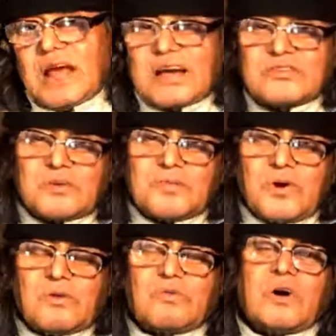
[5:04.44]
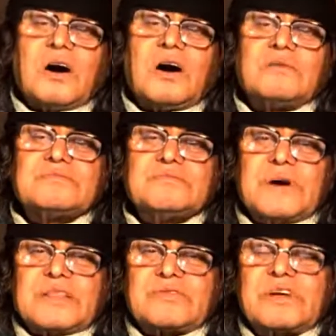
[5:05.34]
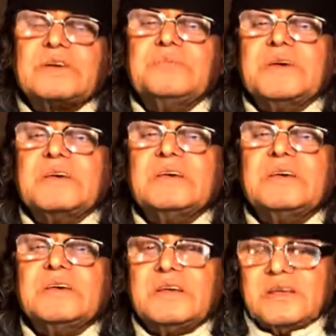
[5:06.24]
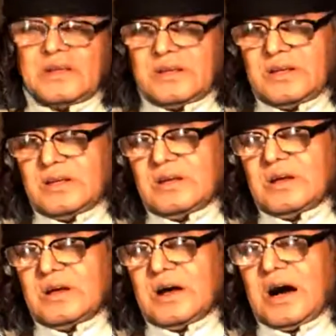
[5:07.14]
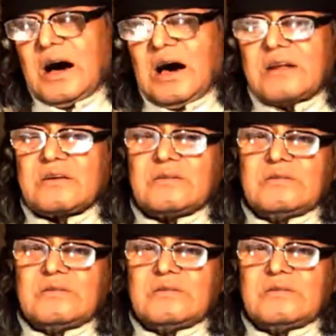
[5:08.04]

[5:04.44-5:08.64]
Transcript: likes of Paul Beth Rigby are